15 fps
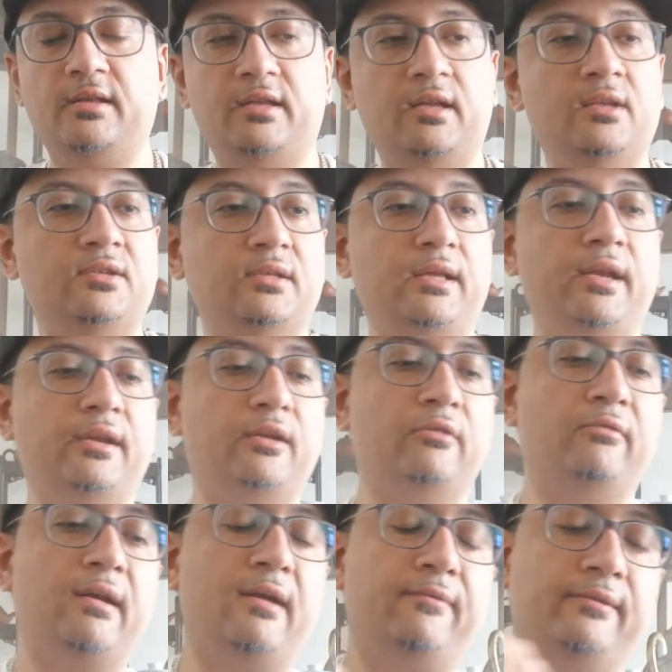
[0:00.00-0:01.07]
insulated
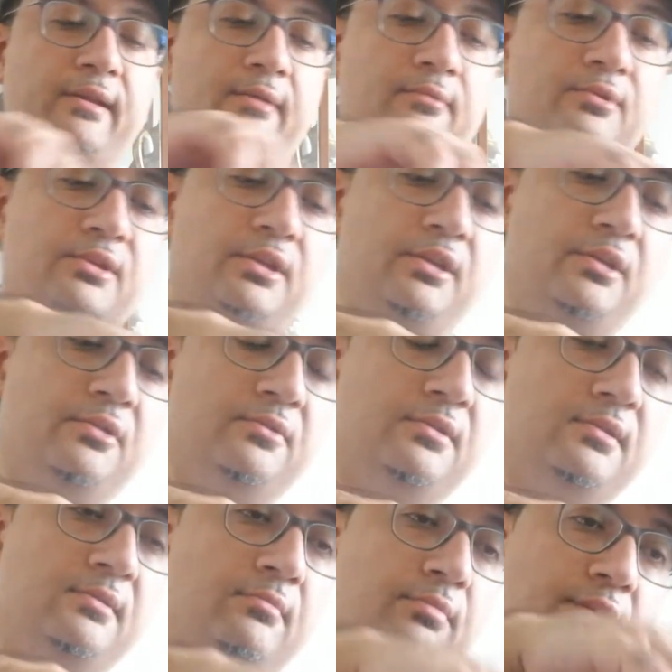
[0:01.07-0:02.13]
carafe that I was going to
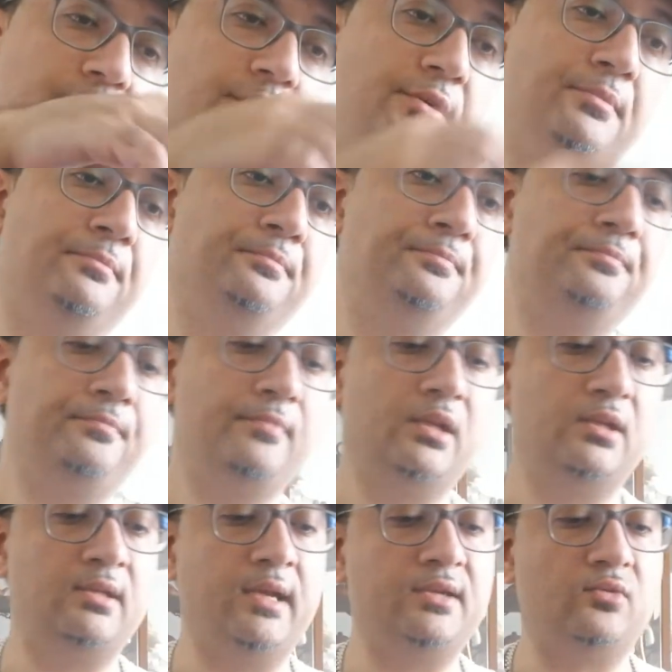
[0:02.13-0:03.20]
use, but
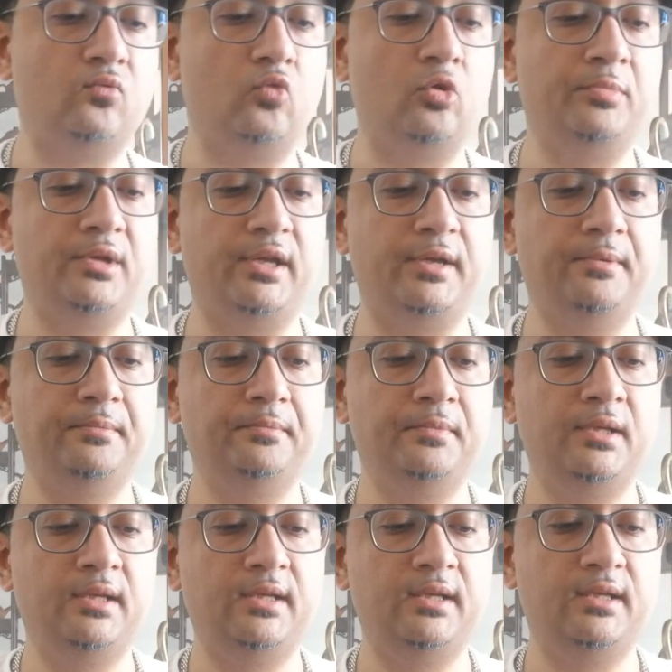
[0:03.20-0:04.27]
it's nice and warm today.
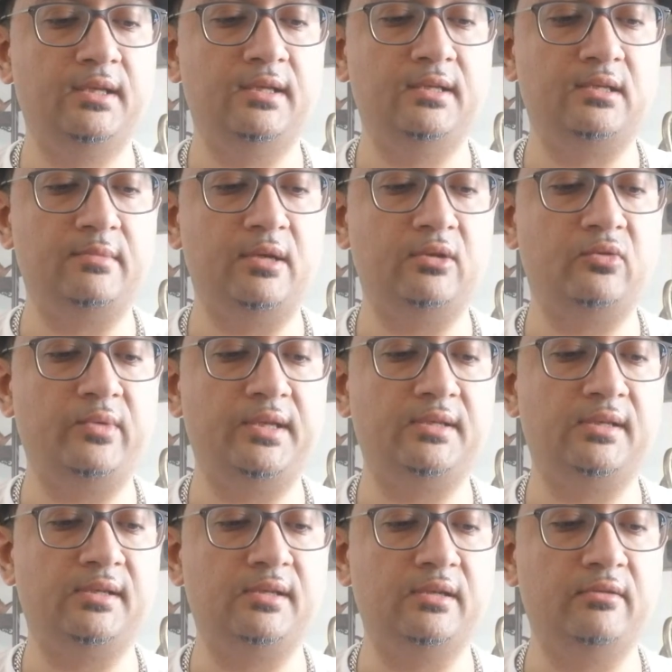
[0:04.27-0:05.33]
It's about
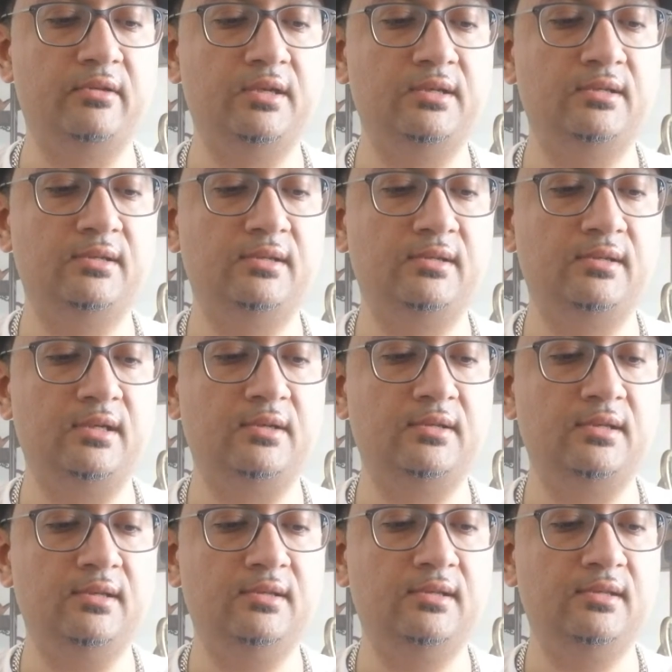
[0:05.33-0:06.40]
26 degrees
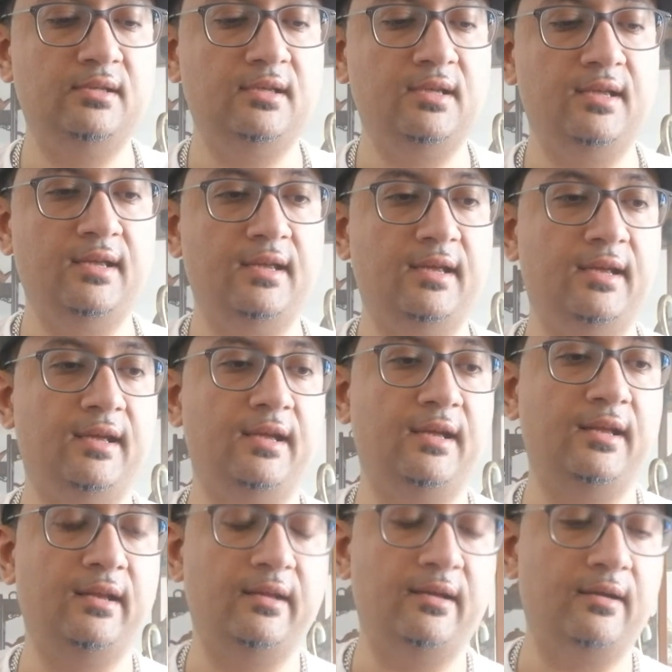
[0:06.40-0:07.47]
Celsius,
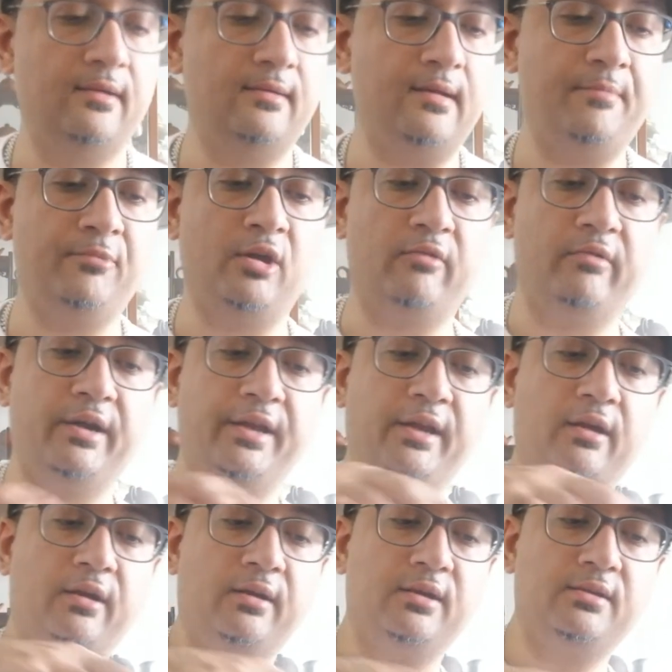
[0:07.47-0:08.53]
and I'm not running
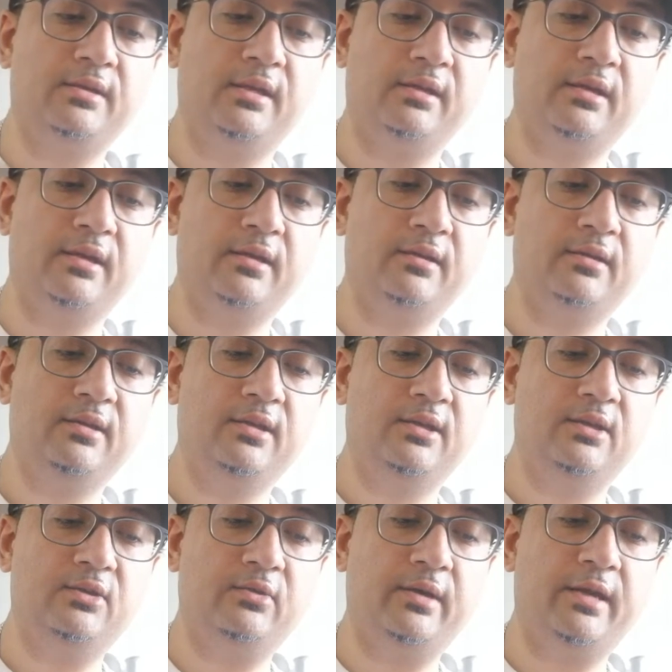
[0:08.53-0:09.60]
air conditioning today,
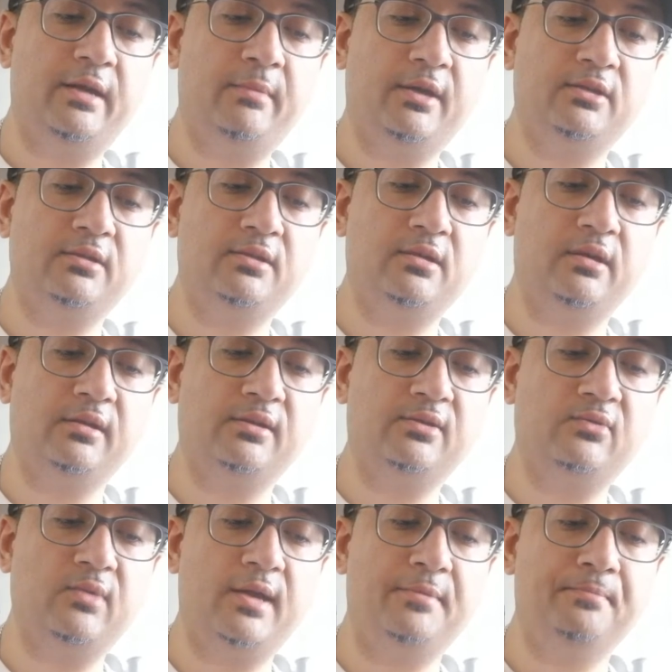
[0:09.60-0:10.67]
so I am actually starting to
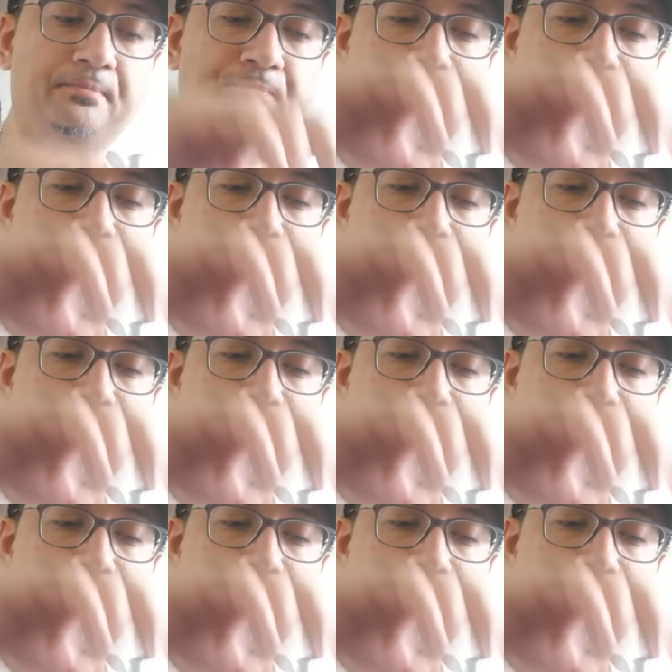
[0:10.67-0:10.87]
sweat,